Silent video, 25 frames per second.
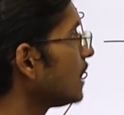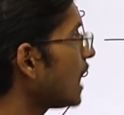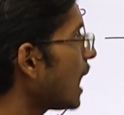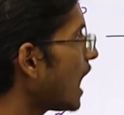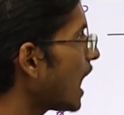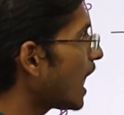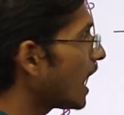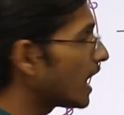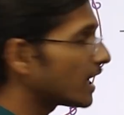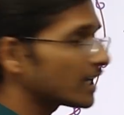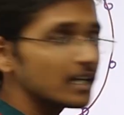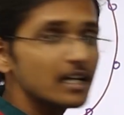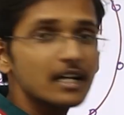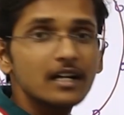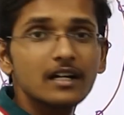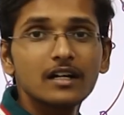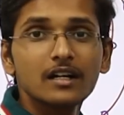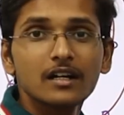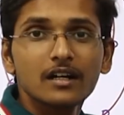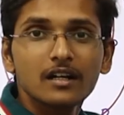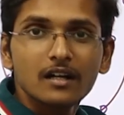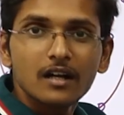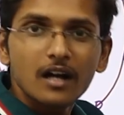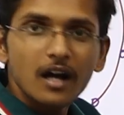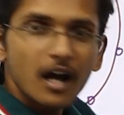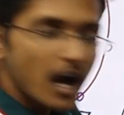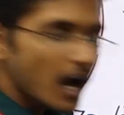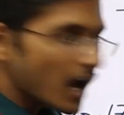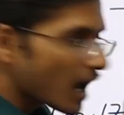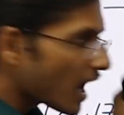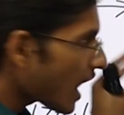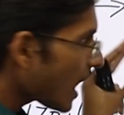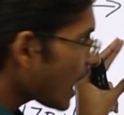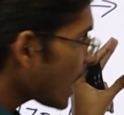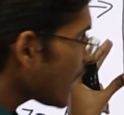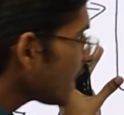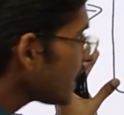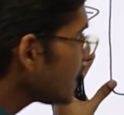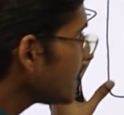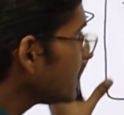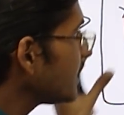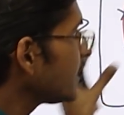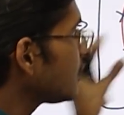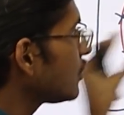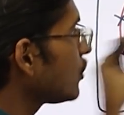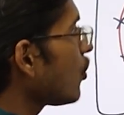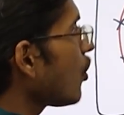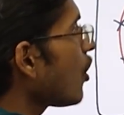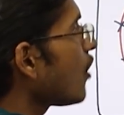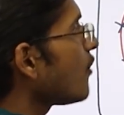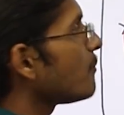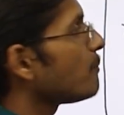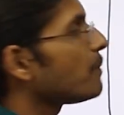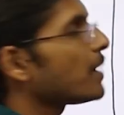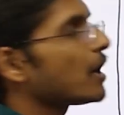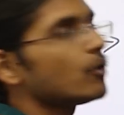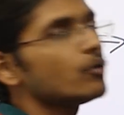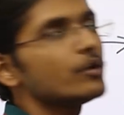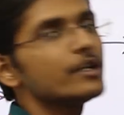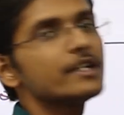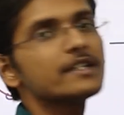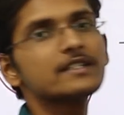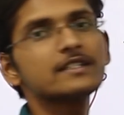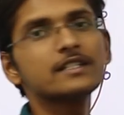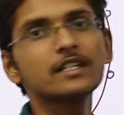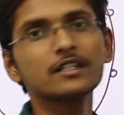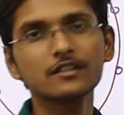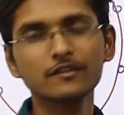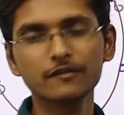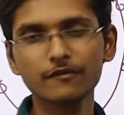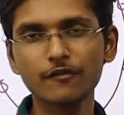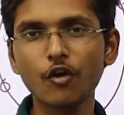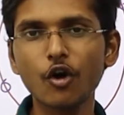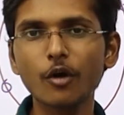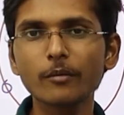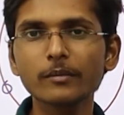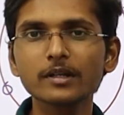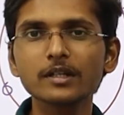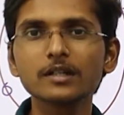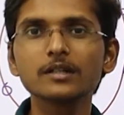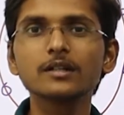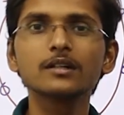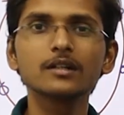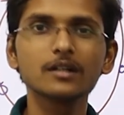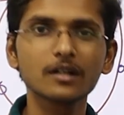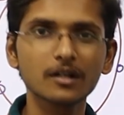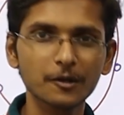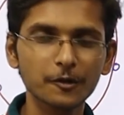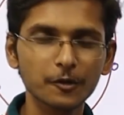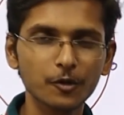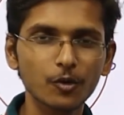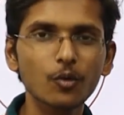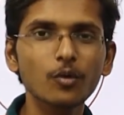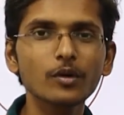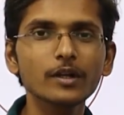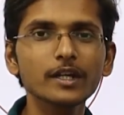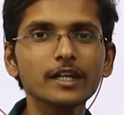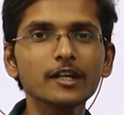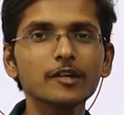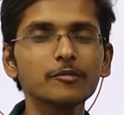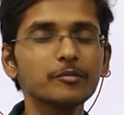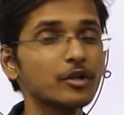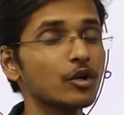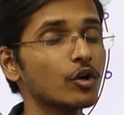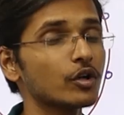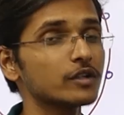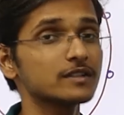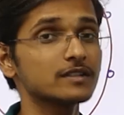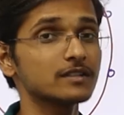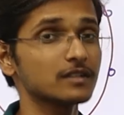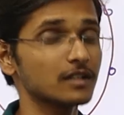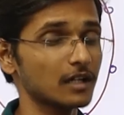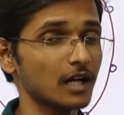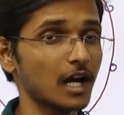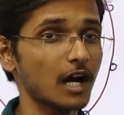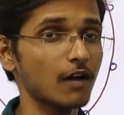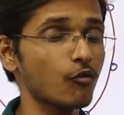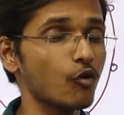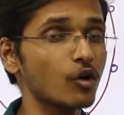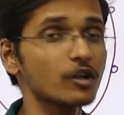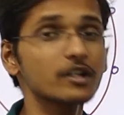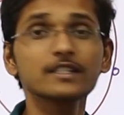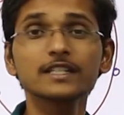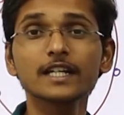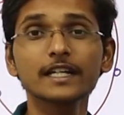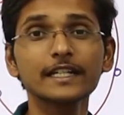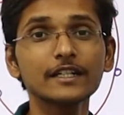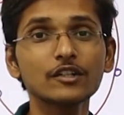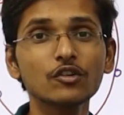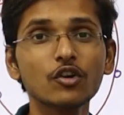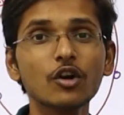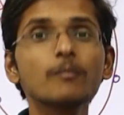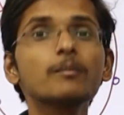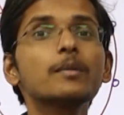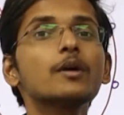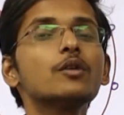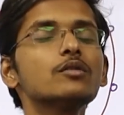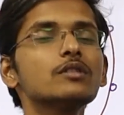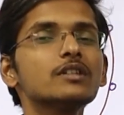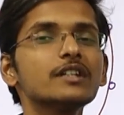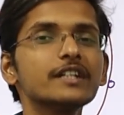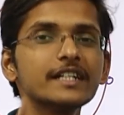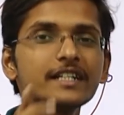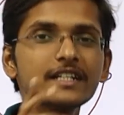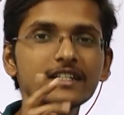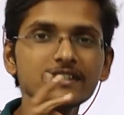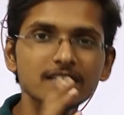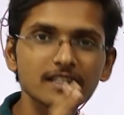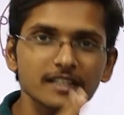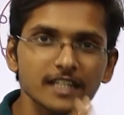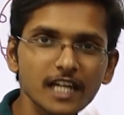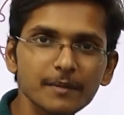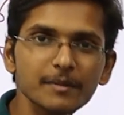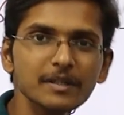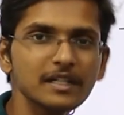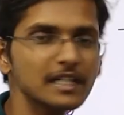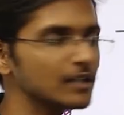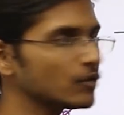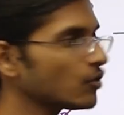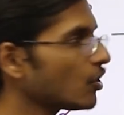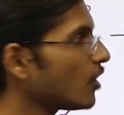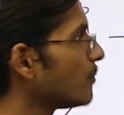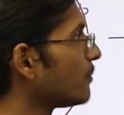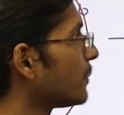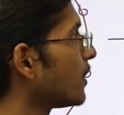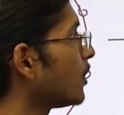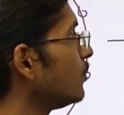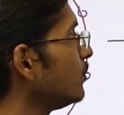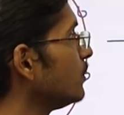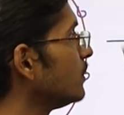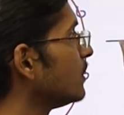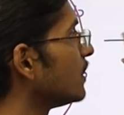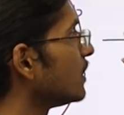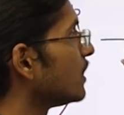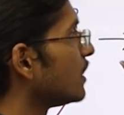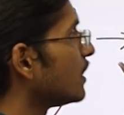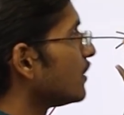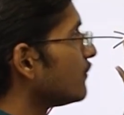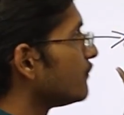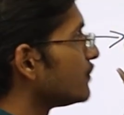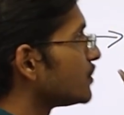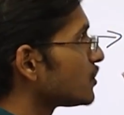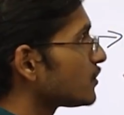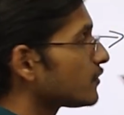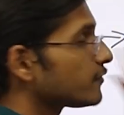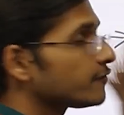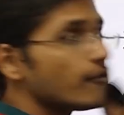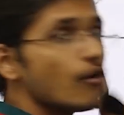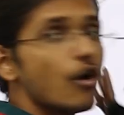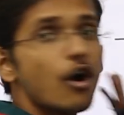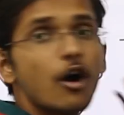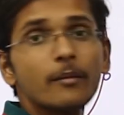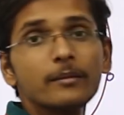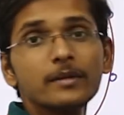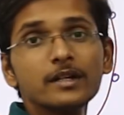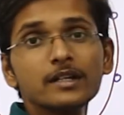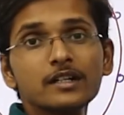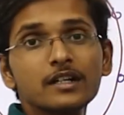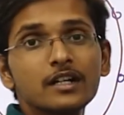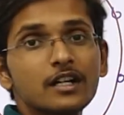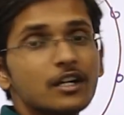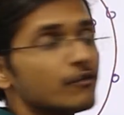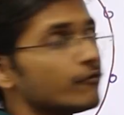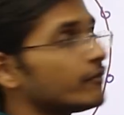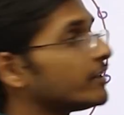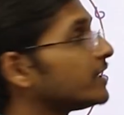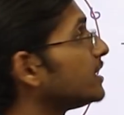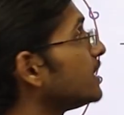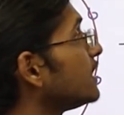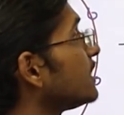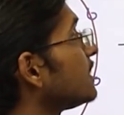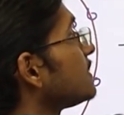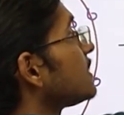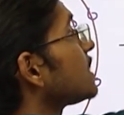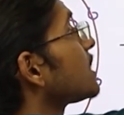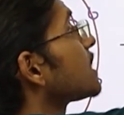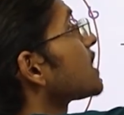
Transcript: our ionic compound is thus formed, okay, because what is ionic compound? It is a chemical compound which is formed when there is a